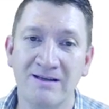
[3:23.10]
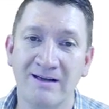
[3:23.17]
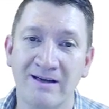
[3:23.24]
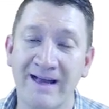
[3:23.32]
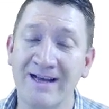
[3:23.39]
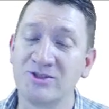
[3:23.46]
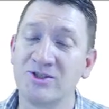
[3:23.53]

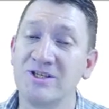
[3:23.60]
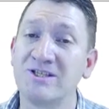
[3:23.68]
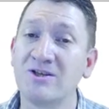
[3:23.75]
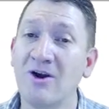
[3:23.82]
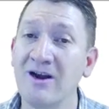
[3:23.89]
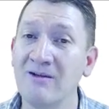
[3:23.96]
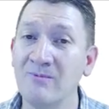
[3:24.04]
Actually
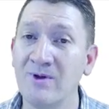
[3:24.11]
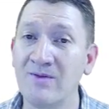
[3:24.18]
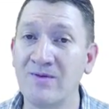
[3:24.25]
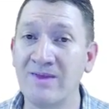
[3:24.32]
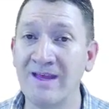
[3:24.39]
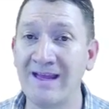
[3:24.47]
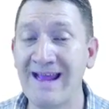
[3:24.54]
starting
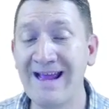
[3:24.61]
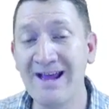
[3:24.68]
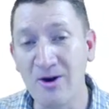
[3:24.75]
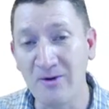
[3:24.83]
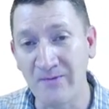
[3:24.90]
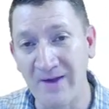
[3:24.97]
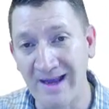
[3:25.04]
with the
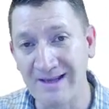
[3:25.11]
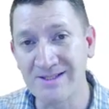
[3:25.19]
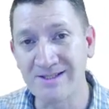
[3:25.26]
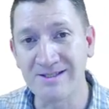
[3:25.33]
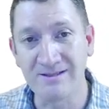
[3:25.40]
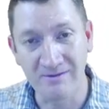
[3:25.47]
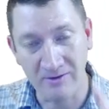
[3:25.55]

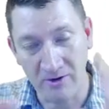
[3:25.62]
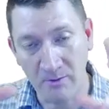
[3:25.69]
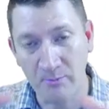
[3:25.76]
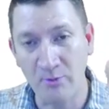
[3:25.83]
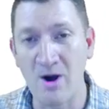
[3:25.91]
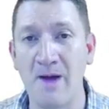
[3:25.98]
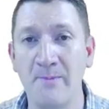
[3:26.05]
interface, little
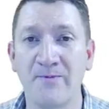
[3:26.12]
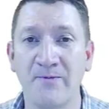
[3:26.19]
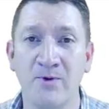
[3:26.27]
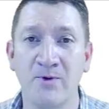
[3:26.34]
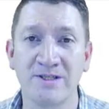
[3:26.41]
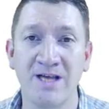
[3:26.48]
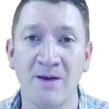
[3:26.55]
prompt
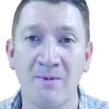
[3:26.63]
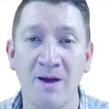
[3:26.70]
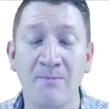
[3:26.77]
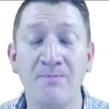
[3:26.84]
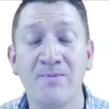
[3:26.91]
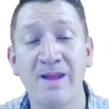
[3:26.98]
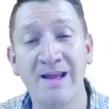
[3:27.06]
for it to come
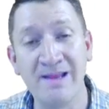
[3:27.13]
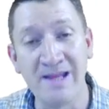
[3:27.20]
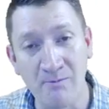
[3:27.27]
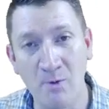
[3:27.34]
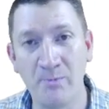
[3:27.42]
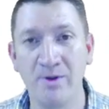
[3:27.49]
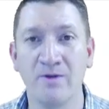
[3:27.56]
up, and
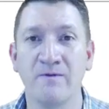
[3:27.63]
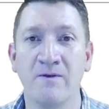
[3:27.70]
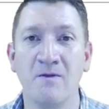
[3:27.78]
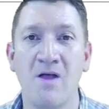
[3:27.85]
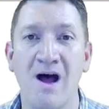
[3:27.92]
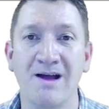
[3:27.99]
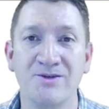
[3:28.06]
then we'll build the
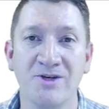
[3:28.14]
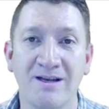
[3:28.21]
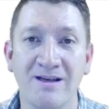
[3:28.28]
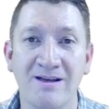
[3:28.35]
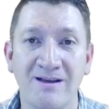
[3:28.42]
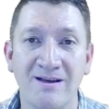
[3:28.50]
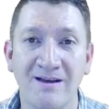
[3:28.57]

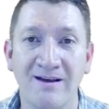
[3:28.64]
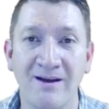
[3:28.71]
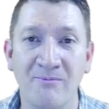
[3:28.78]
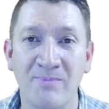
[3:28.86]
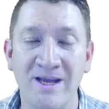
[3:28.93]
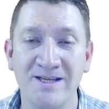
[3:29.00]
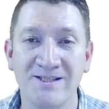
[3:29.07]
logic
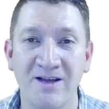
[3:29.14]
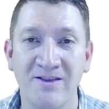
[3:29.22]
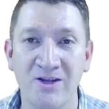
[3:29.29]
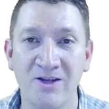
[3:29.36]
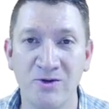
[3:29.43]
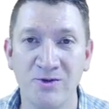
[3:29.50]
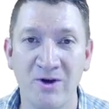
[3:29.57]
based on
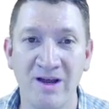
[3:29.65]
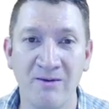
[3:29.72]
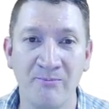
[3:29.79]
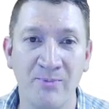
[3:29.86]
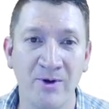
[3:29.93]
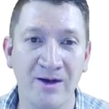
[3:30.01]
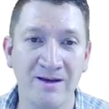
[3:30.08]
the user
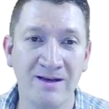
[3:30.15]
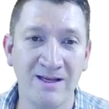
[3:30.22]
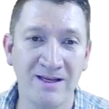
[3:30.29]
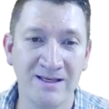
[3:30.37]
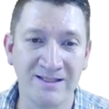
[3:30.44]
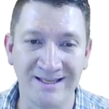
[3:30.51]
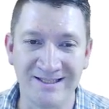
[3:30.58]
input
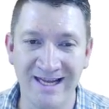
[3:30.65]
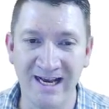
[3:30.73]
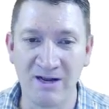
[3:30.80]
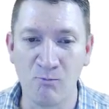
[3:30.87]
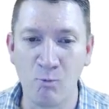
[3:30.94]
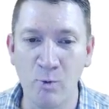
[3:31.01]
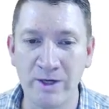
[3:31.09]

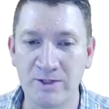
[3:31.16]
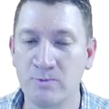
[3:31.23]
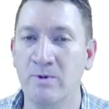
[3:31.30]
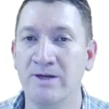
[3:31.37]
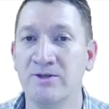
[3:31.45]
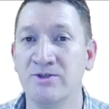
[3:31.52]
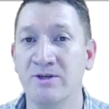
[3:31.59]
dictating which
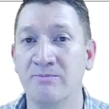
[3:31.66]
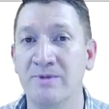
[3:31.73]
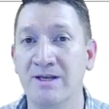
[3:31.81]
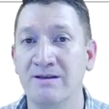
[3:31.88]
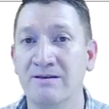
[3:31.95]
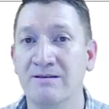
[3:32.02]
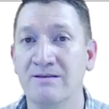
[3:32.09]
one should
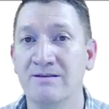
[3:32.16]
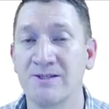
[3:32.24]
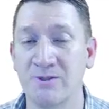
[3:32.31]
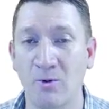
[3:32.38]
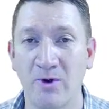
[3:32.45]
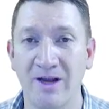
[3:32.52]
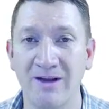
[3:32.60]
be
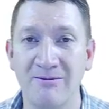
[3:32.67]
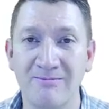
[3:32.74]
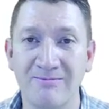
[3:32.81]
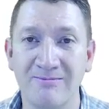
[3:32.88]
sorting.